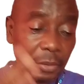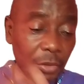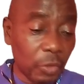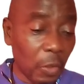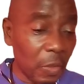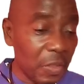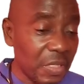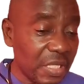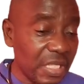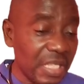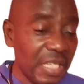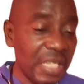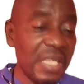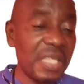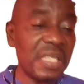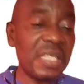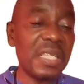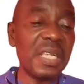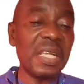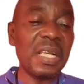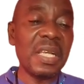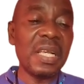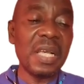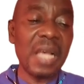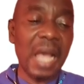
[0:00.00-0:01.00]

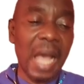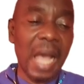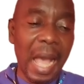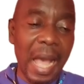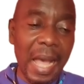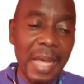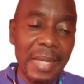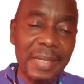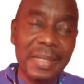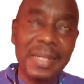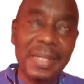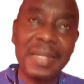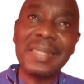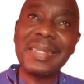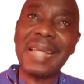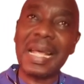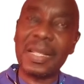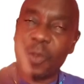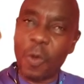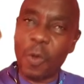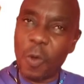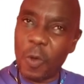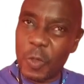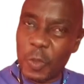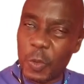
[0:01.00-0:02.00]
justice, and
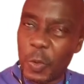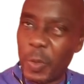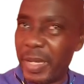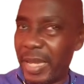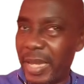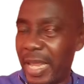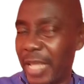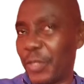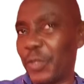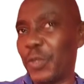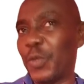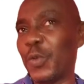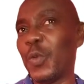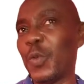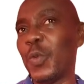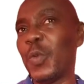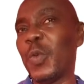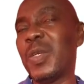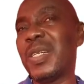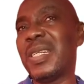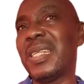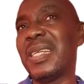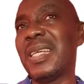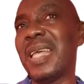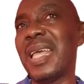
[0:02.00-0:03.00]
that also led
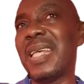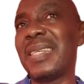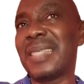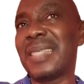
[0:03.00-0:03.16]
to the